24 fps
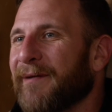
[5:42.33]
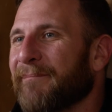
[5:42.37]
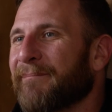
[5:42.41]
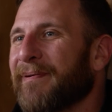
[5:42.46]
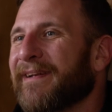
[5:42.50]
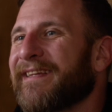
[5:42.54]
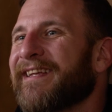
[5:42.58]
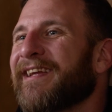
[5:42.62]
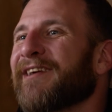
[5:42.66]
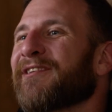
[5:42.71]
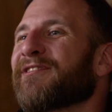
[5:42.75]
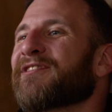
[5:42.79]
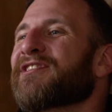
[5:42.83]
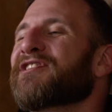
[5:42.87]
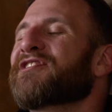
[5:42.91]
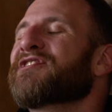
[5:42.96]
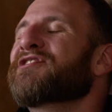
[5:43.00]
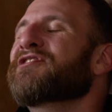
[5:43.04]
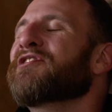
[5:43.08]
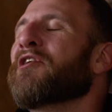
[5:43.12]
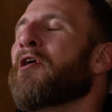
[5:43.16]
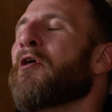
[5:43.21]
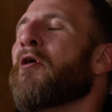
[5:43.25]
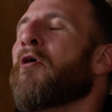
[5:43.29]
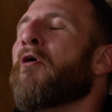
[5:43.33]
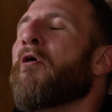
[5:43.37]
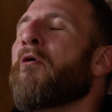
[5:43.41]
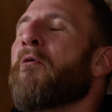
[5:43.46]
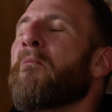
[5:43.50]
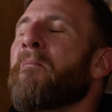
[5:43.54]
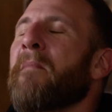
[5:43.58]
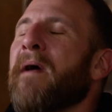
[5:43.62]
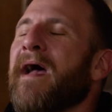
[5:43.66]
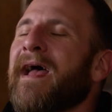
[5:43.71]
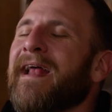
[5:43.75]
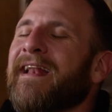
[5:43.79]
but killed so
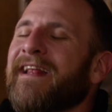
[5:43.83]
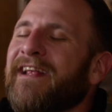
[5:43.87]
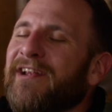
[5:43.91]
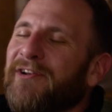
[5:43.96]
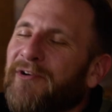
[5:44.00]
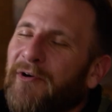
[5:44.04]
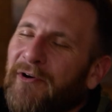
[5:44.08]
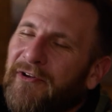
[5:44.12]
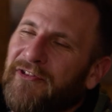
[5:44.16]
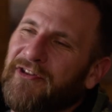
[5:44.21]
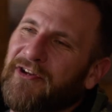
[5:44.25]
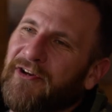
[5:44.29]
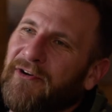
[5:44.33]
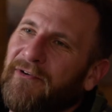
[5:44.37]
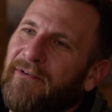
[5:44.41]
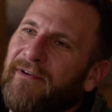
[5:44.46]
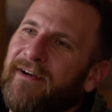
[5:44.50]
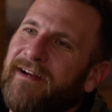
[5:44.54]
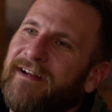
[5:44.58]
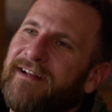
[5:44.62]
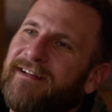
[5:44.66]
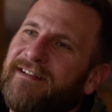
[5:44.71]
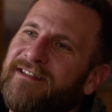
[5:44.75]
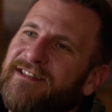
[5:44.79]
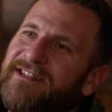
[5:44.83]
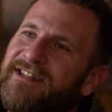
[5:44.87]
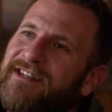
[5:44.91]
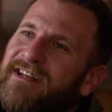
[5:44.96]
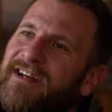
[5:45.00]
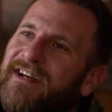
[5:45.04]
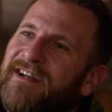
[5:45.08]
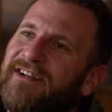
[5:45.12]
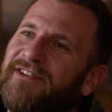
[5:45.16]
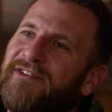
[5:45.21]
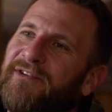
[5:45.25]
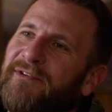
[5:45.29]
many North Koreans
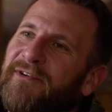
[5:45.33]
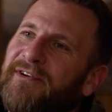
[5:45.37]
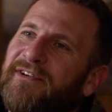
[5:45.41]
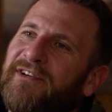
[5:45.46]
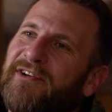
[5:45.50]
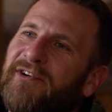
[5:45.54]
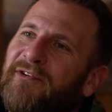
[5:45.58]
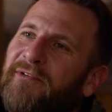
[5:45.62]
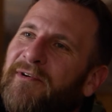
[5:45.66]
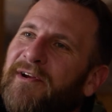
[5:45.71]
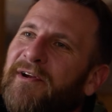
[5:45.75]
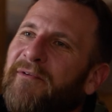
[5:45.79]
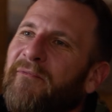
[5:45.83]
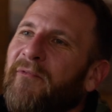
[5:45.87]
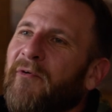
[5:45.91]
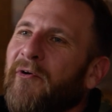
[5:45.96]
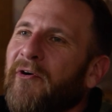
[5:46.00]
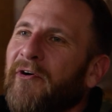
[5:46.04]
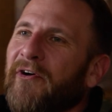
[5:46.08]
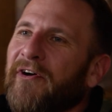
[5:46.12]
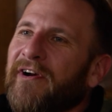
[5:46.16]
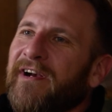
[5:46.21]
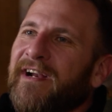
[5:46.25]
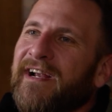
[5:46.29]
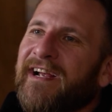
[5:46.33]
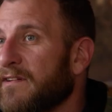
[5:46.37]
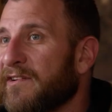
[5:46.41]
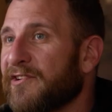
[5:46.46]
during the Korean War,